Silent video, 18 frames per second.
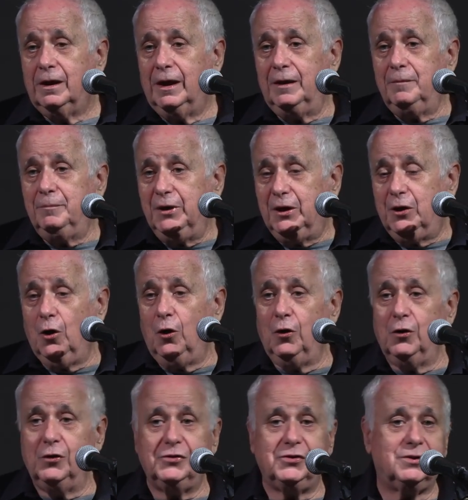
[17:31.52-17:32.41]
and
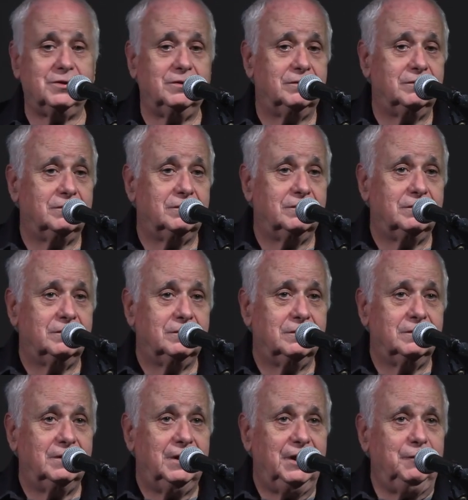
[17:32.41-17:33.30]
because
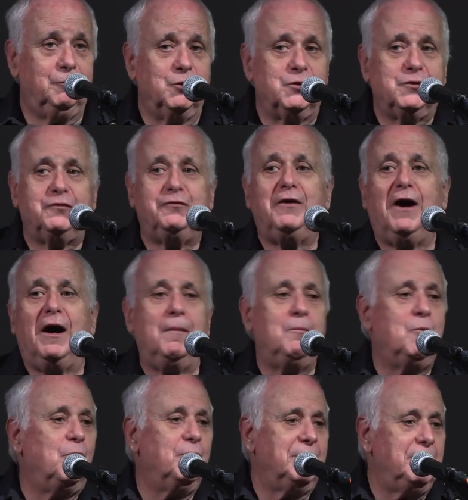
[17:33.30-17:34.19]
it was far
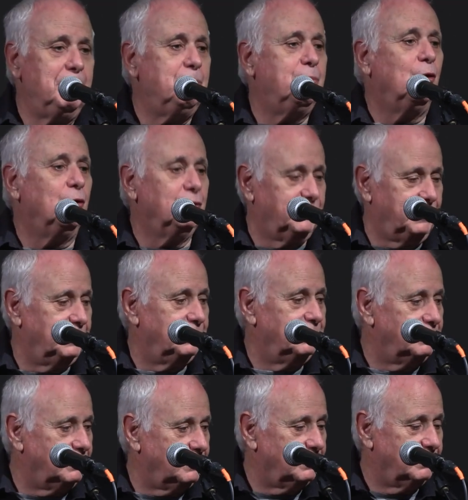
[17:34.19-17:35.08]
more
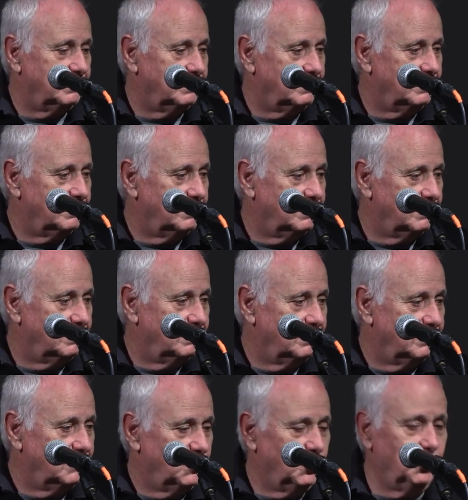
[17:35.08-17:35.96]
important
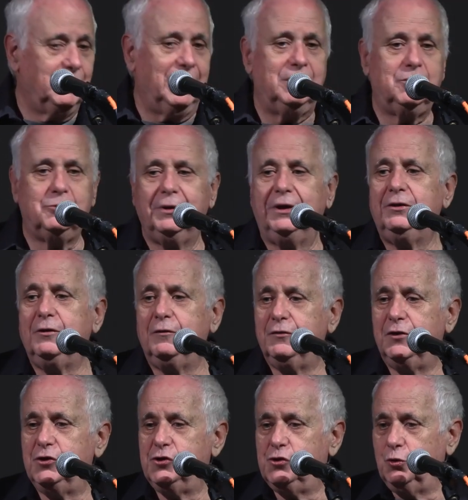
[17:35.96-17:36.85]
to get rid
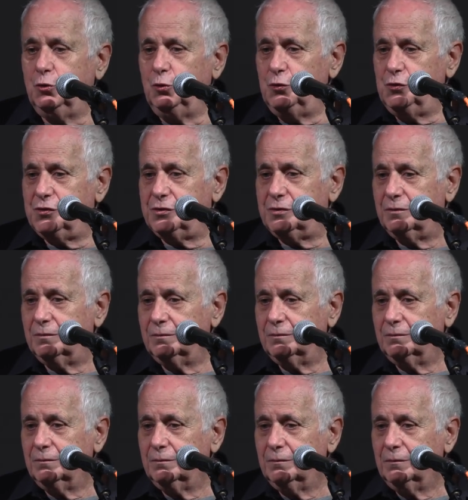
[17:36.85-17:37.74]
of the Jews
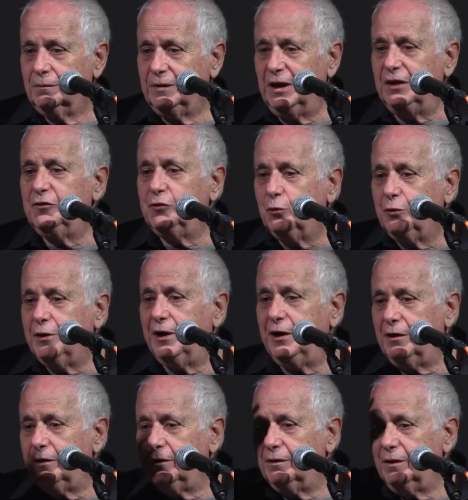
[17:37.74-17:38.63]
than to
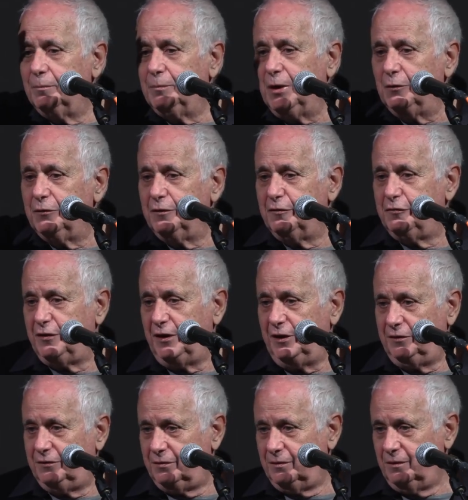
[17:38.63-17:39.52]
care about the
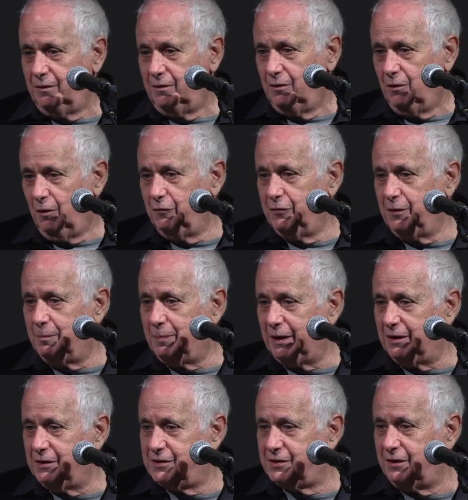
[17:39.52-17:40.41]
fate of the
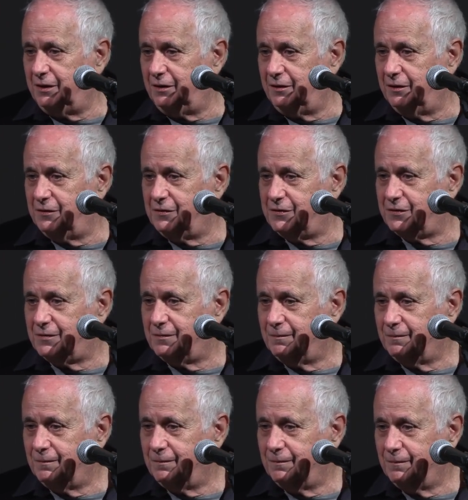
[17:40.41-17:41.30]
Palestinians.
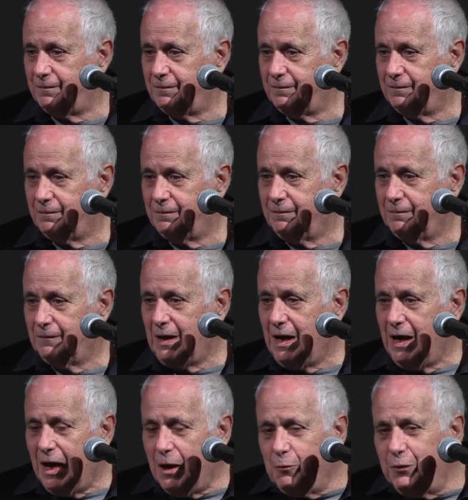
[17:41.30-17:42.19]

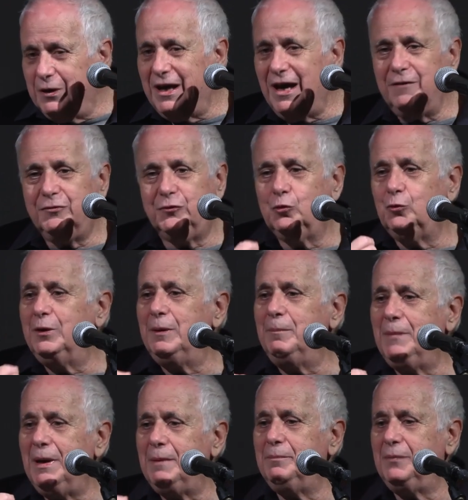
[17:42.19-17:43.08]
And we have to
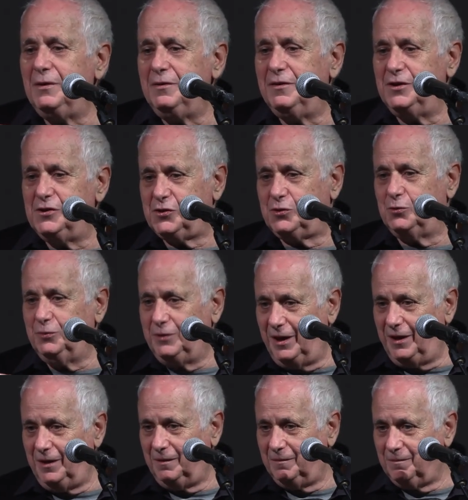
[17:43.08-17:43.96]
remember this
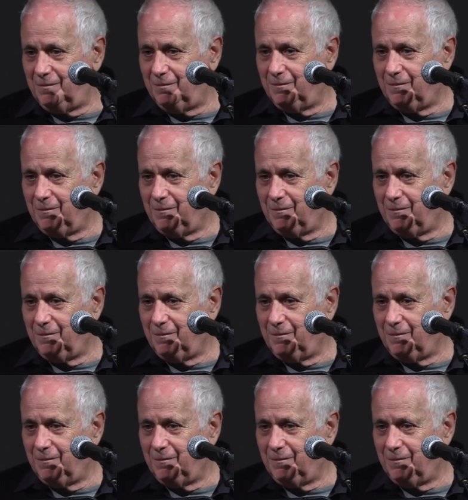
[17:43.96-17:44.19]
today,